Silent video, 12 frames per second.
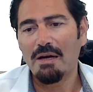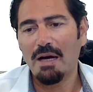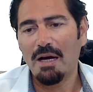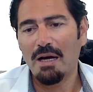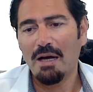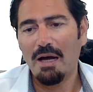
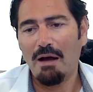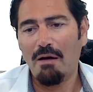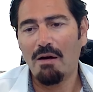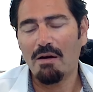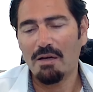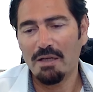
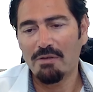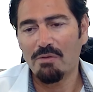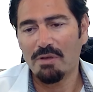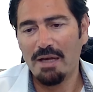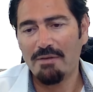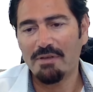Our
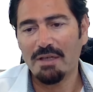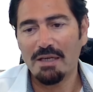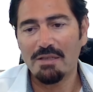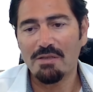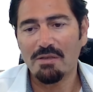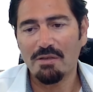indoor
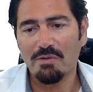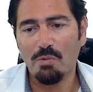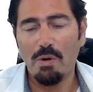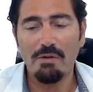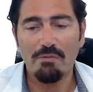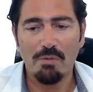navigation is
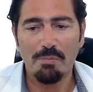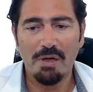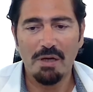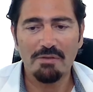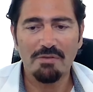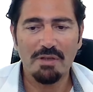quite
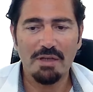robust